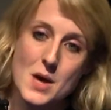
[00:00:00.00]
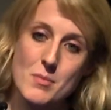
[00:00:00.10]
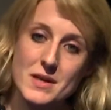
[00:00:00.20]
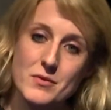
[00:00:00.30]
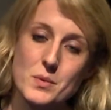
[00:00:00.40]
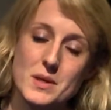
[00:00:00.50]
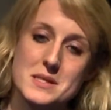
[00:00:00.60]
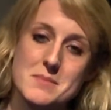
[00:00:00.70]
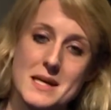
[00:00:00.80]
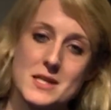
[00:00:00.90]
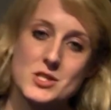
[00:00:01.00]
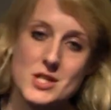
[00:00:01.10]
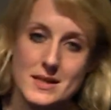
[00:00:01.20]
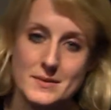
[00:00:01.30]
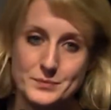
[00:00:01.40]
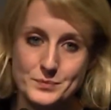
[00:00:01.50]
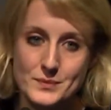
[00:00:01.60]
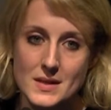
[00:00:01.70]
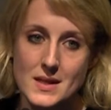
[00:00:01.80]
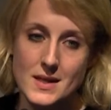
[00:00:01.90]
But if you wanted to make a gin,
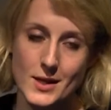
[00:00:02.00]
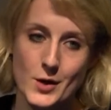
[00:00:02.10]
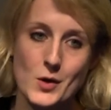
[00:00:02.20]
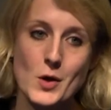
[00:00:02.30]
you know,